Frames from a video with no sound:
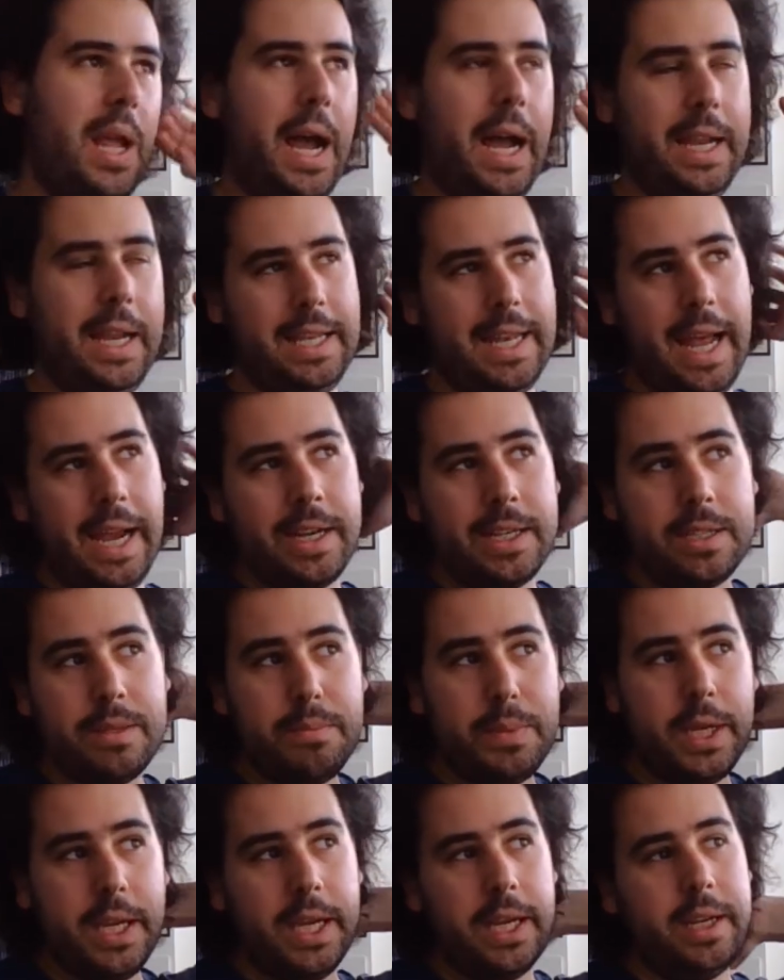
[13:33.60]
I like the
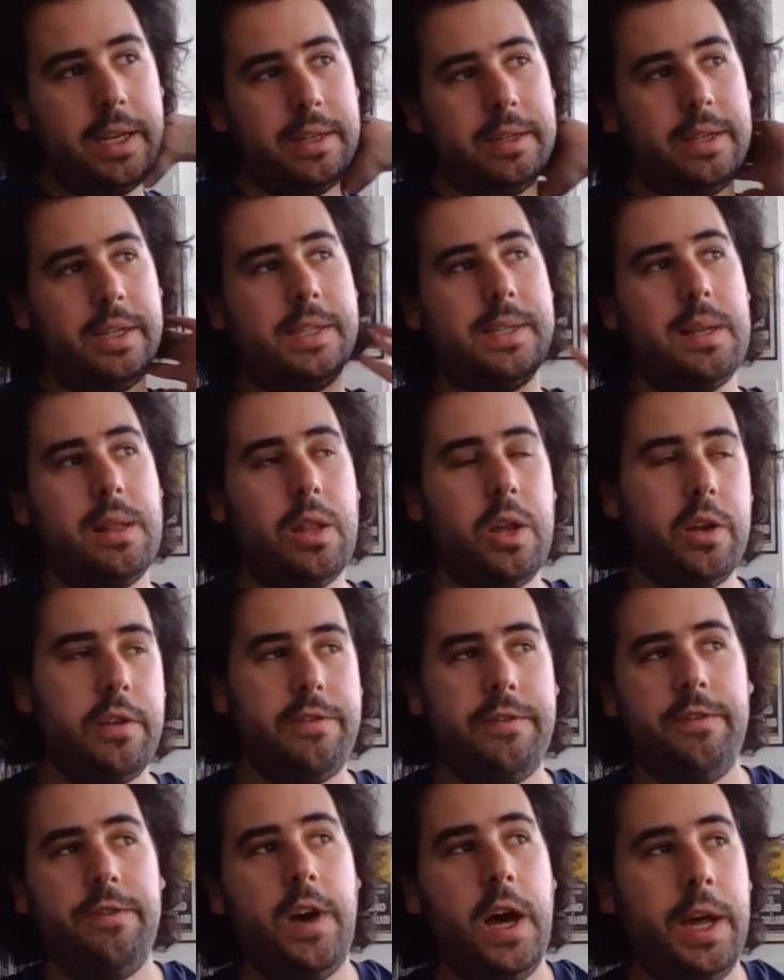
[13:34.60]
beginning. It's a lot
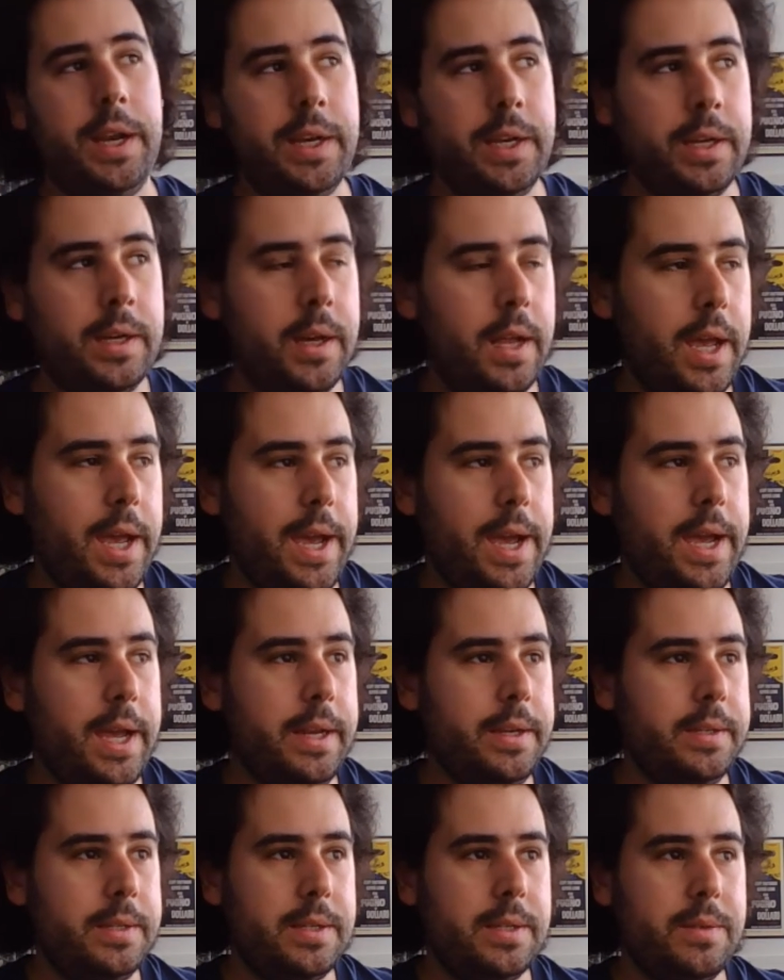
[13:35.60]
of fun,
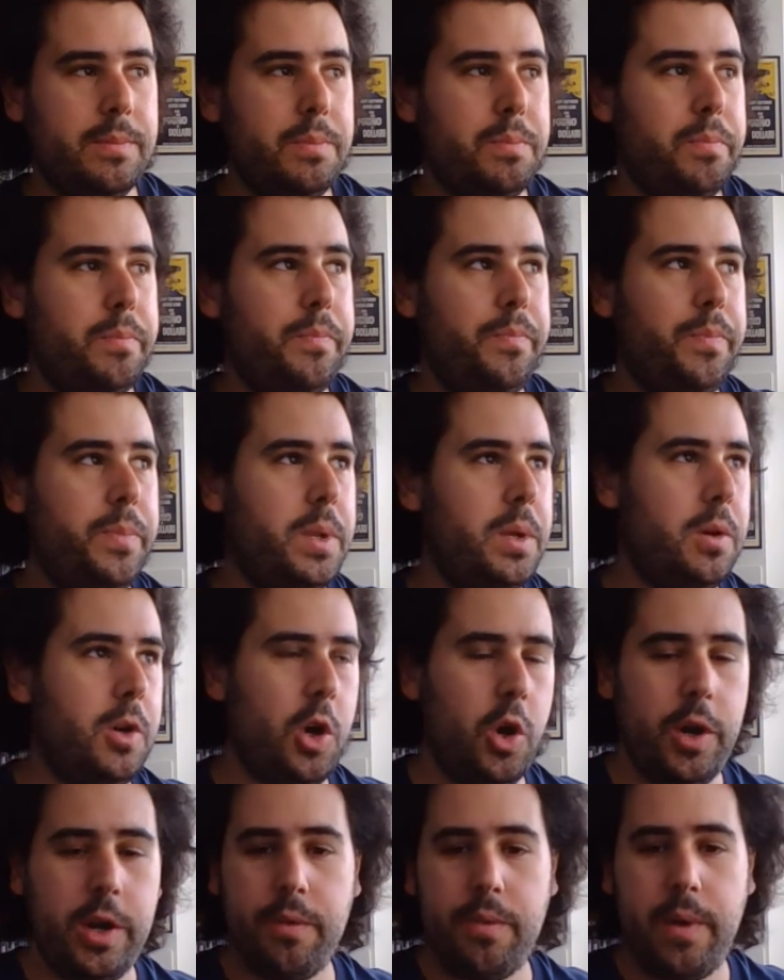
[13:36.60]
and
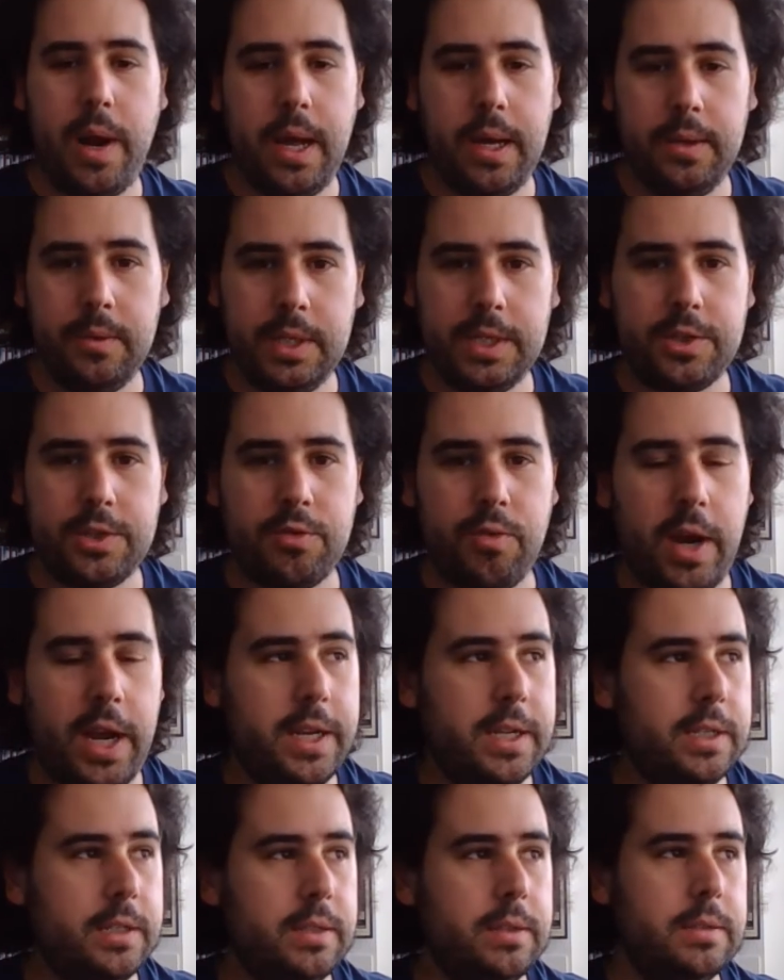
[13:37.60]
going around as
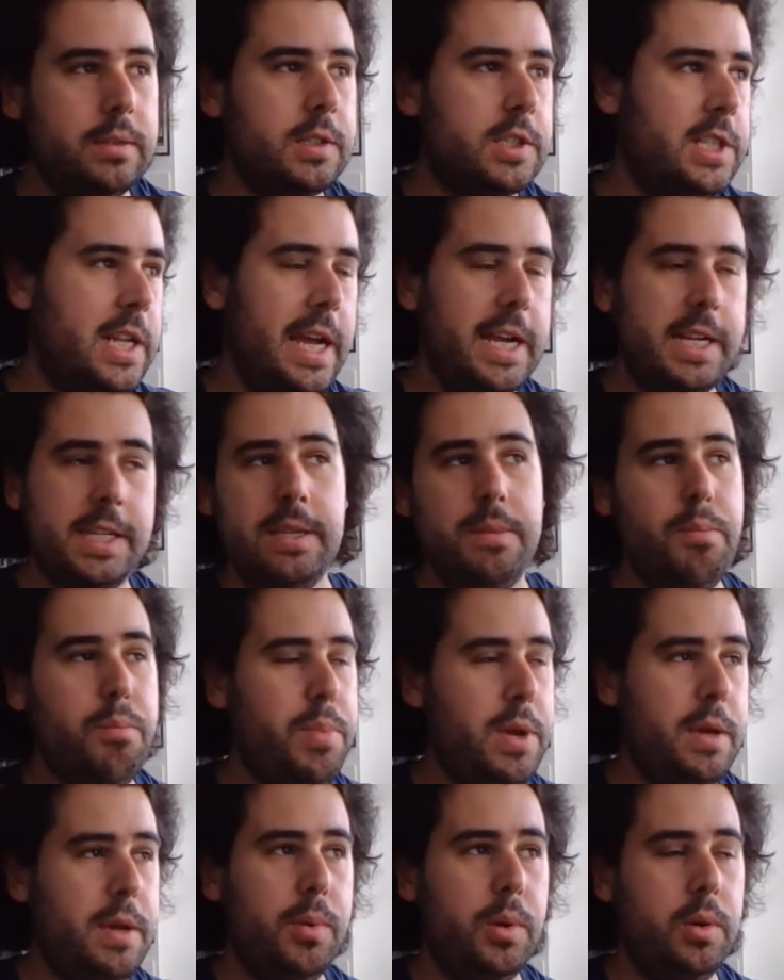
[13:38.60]
Raiden, slicing
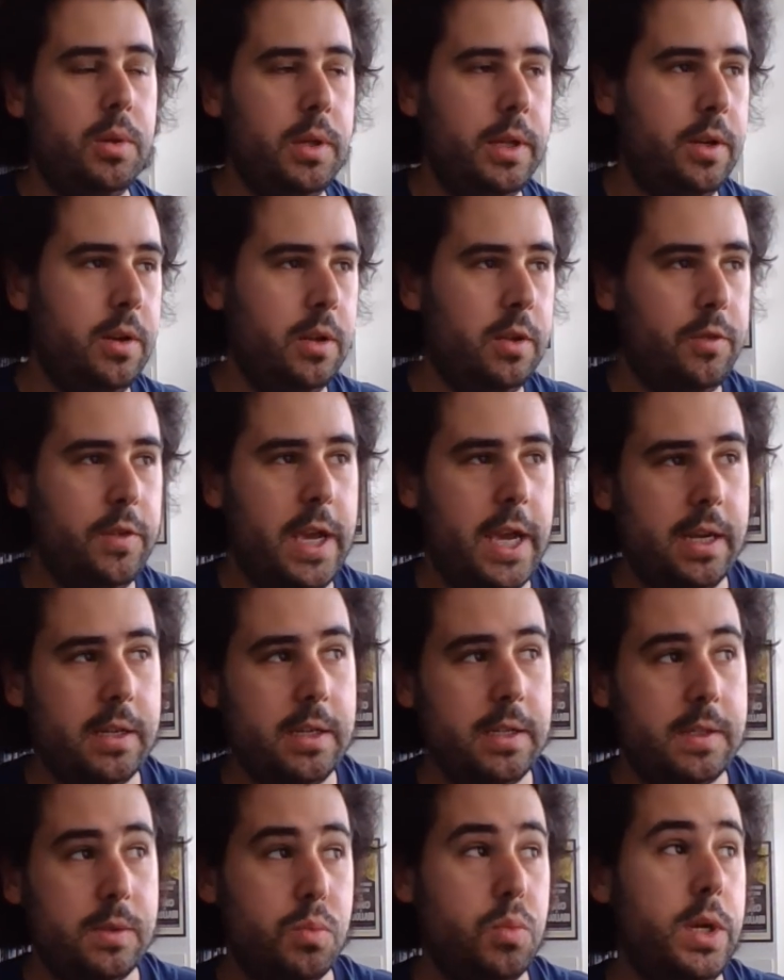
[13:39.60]
people and all of that,
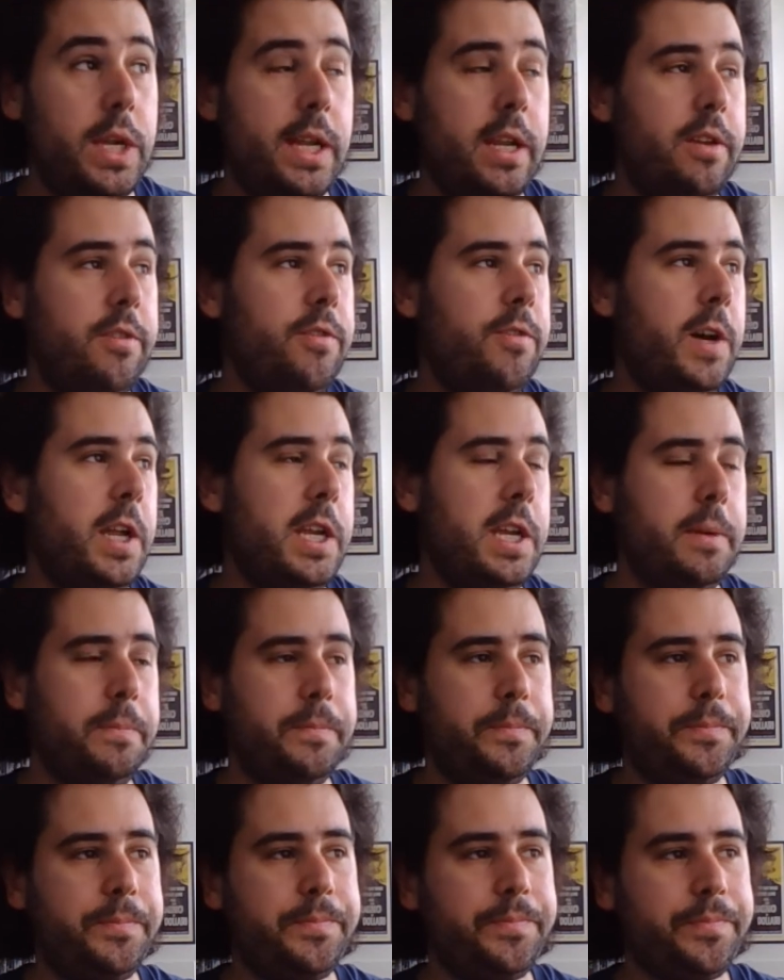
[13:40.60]
it's really funny.
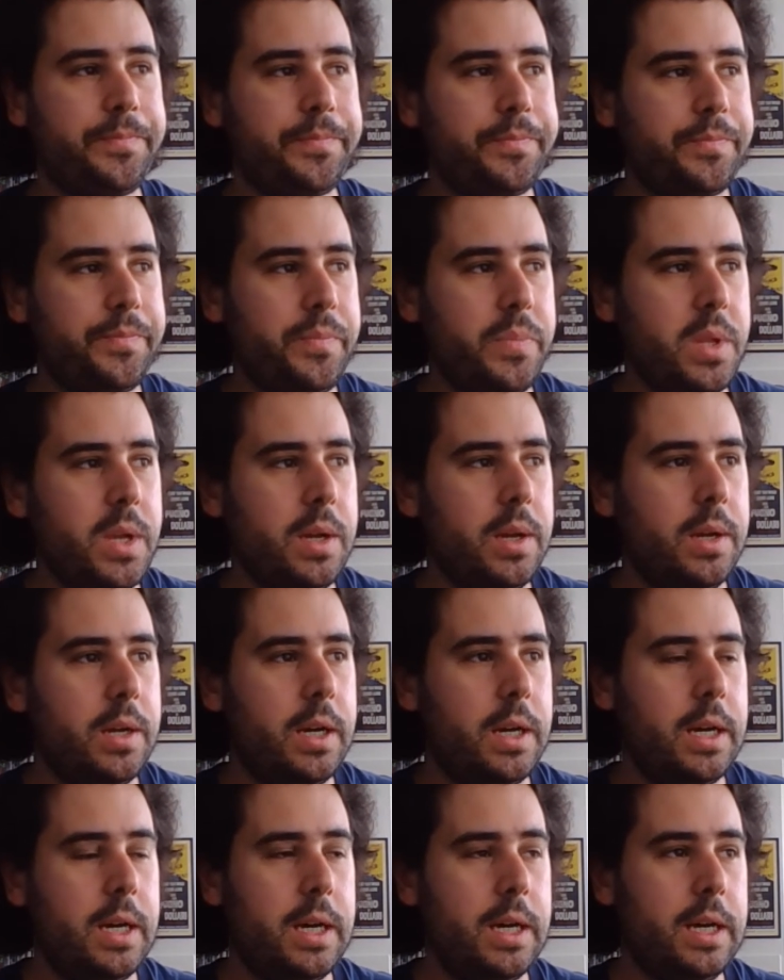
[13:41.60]

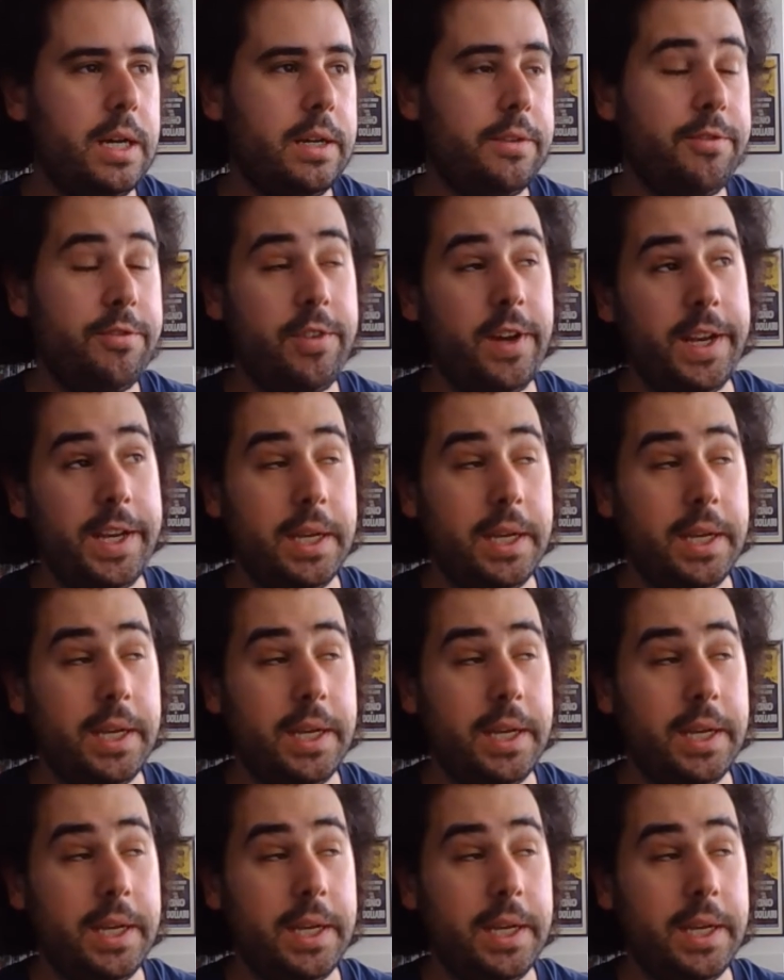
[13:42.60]
It's